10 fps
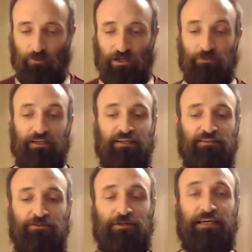why don't we get
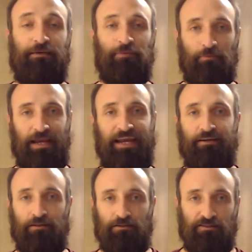into a
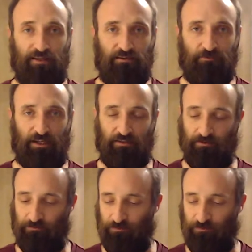prepared state of mind?